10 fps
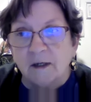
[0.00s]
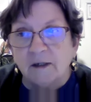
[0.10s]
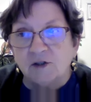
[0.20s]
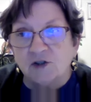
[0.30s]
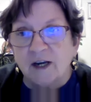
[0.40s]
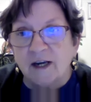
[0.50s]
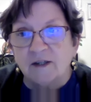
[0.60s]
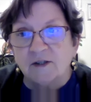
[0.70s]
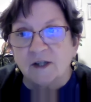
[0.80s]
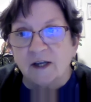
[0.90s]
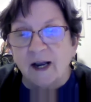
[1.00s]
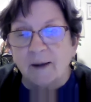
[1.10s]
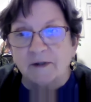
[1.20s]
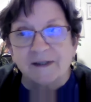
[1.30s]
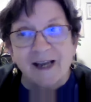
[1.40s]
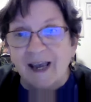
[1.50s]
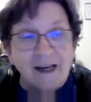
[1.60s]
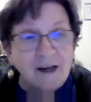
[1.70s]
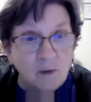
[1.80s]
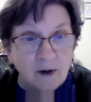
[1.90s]
Any change that happens
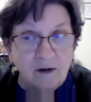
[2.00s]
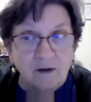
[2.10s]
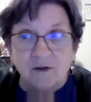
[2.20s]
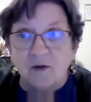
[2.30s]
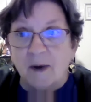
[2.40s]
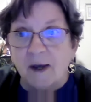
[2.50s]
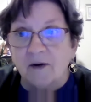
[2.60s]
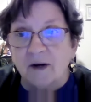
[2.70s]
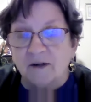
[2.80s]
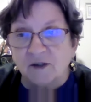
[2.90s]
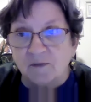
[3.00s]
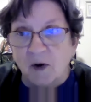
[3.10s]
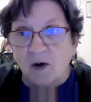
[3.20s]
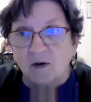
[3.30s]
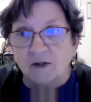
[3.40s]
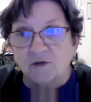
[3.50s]
anywhere, no matter how small,